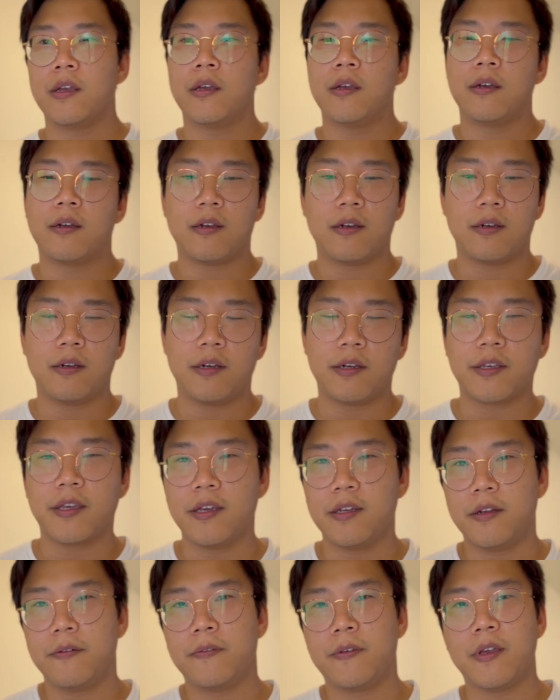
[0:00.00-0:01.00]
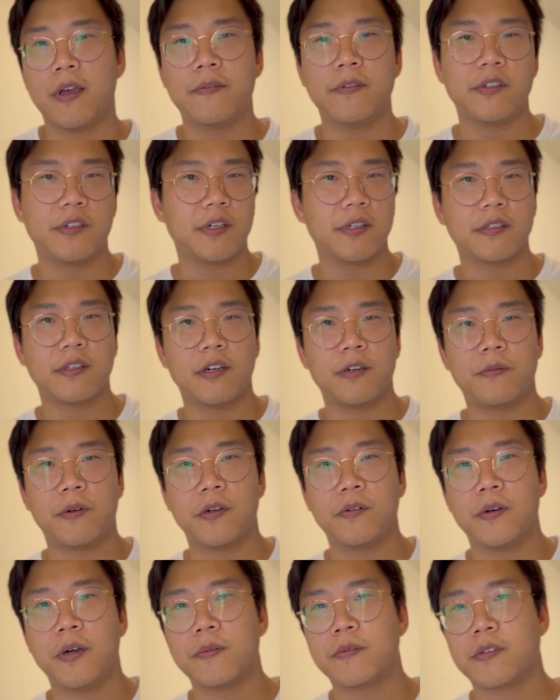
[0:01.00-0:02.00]
again, if you haven't checked out
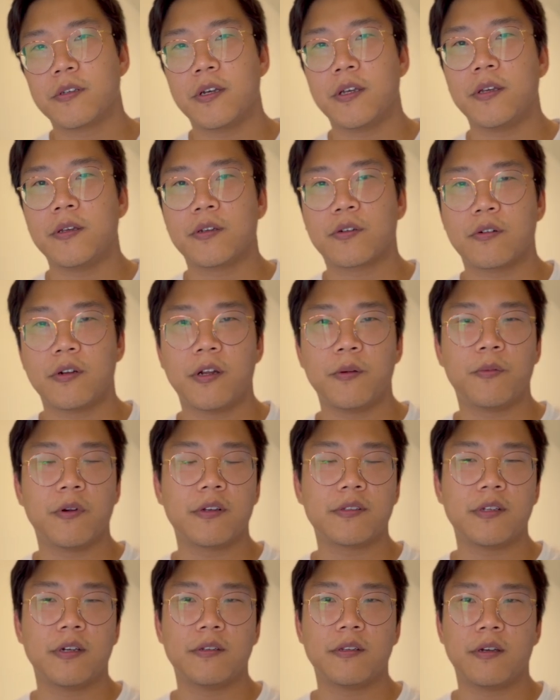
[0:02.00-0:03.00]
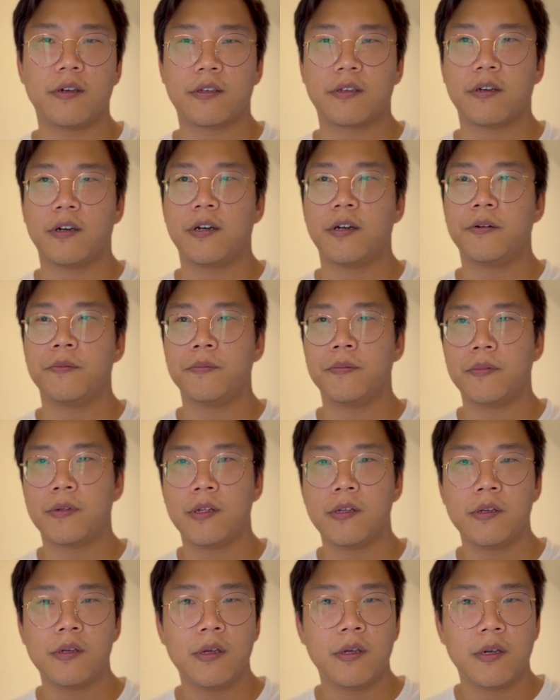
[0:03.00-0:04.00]
my website, karatebreakdown.com,
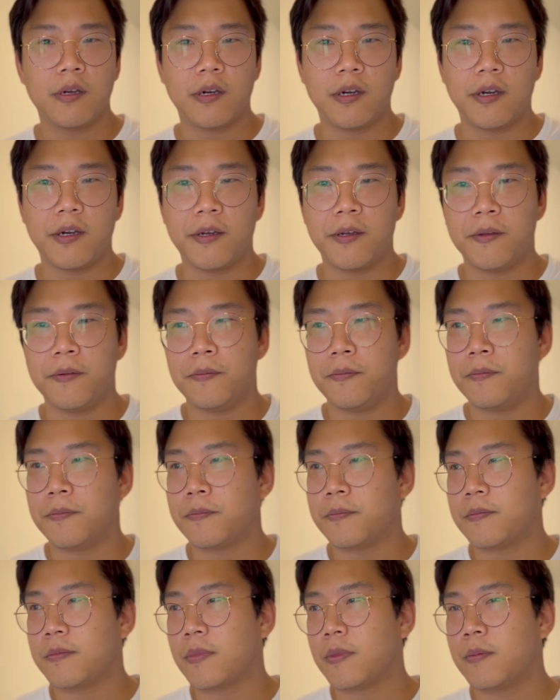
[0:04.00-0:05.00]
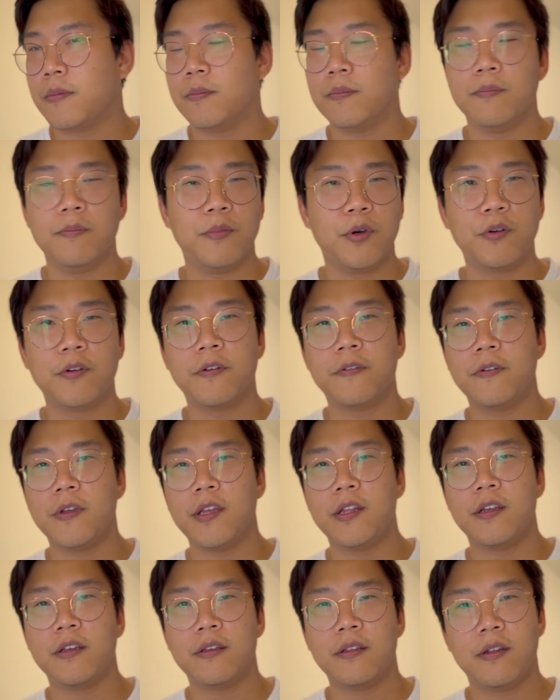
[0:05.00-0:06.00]
I'm
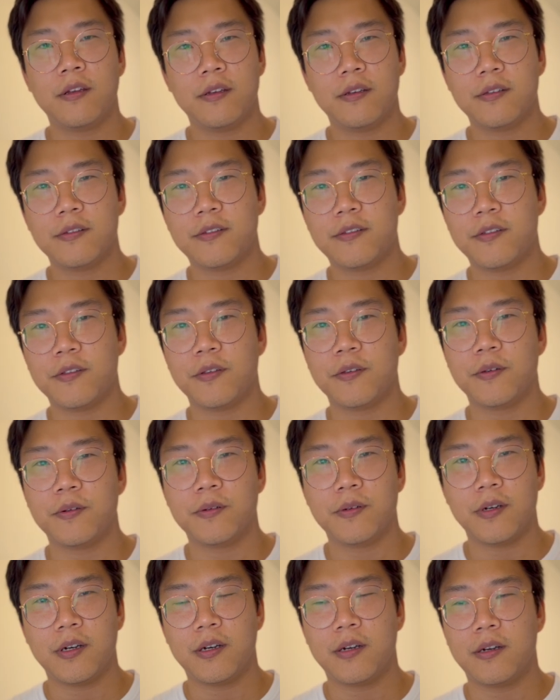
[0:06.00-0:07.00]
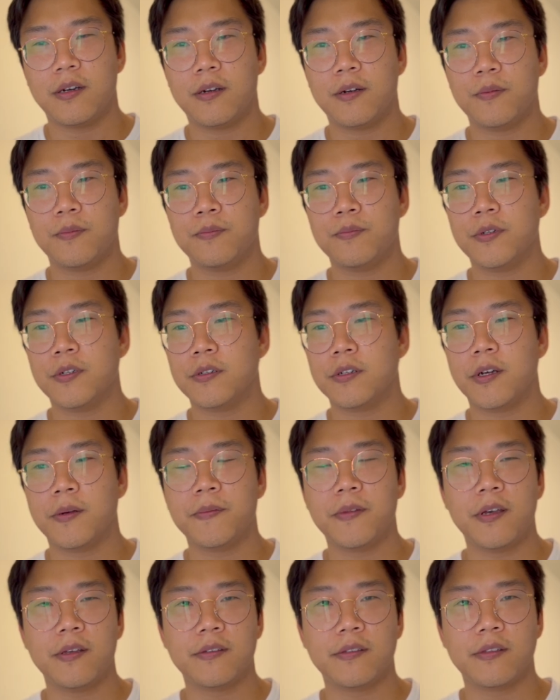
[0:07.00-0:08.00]
motivated to build
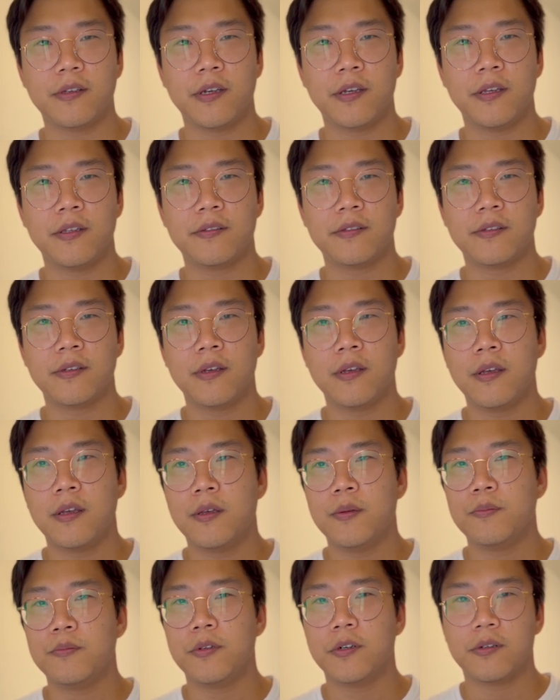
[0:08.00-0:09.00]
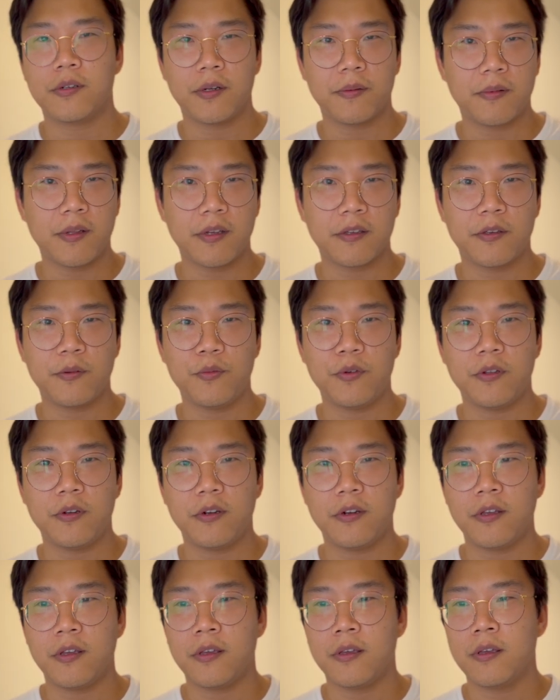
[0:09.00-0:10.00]
up that site, build up that
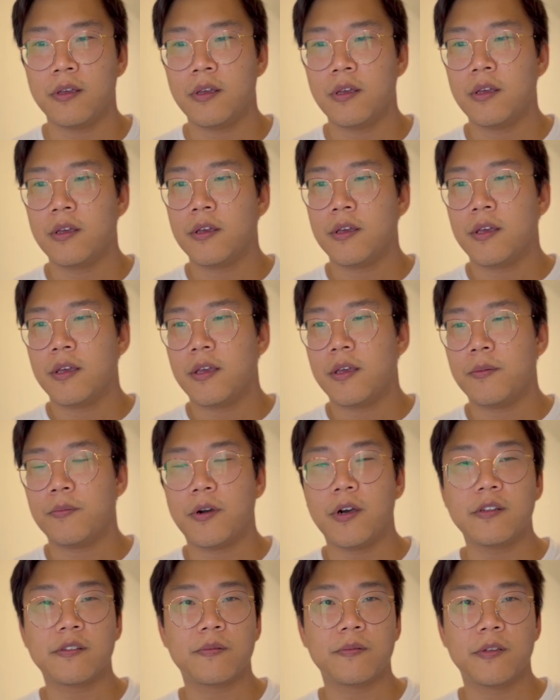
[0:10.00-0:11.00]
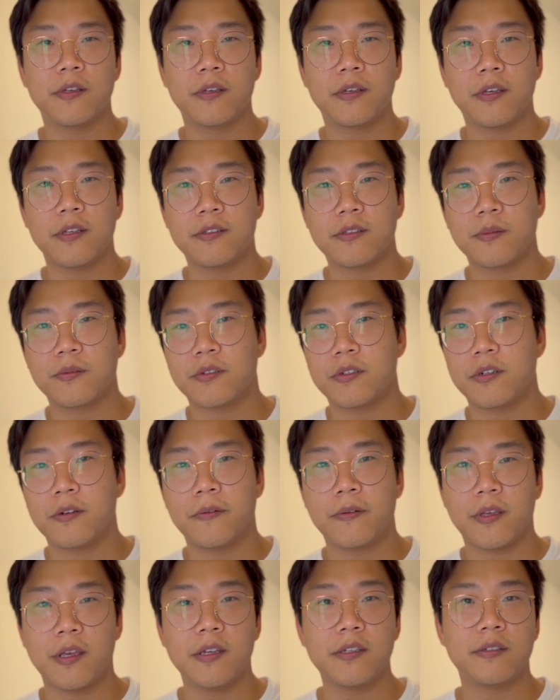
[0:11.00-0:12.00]
community, and possibly get some
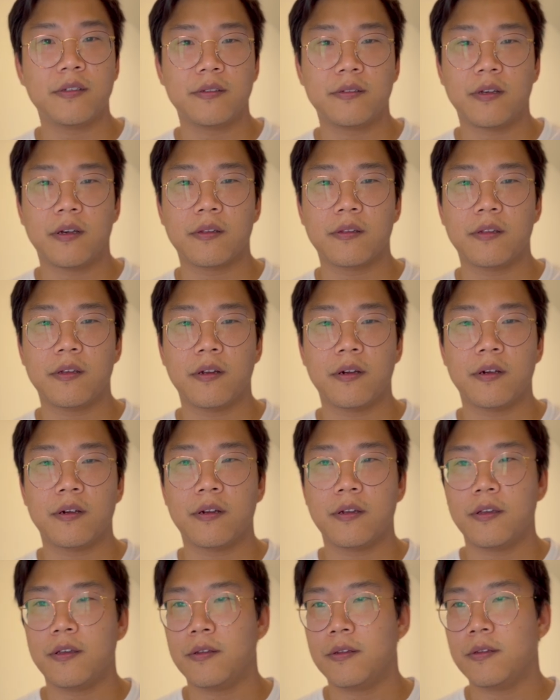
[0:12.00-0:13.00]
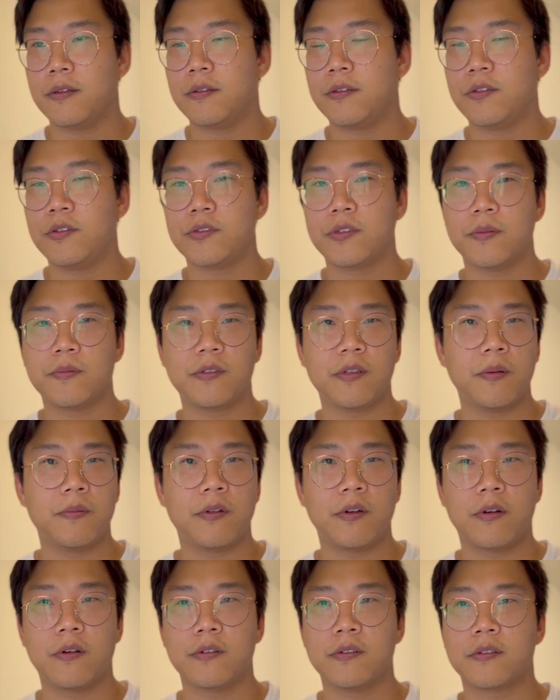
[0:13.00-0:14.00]
certifications out there and do some
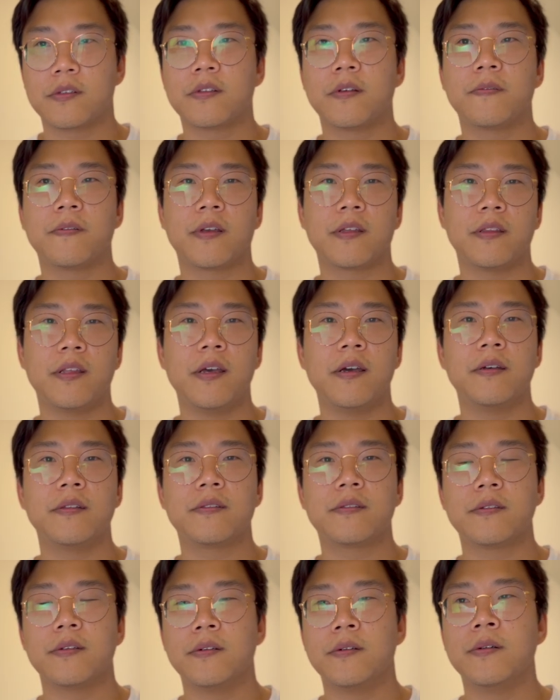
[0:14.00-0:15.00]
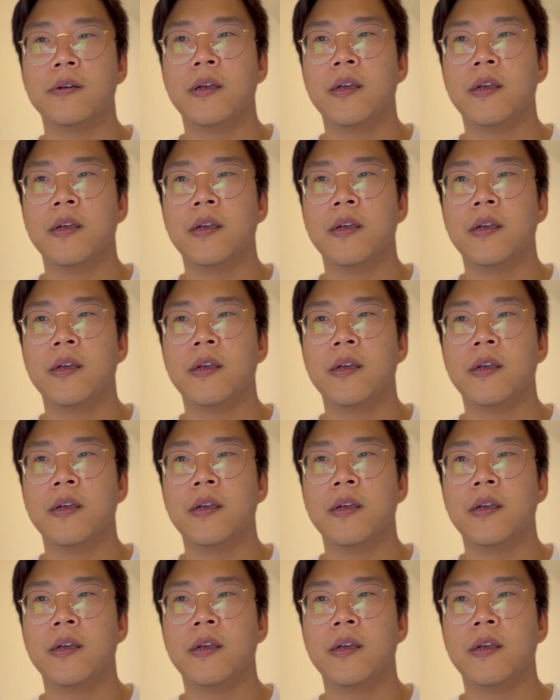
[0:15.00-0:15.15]
seminars and stuff like that. So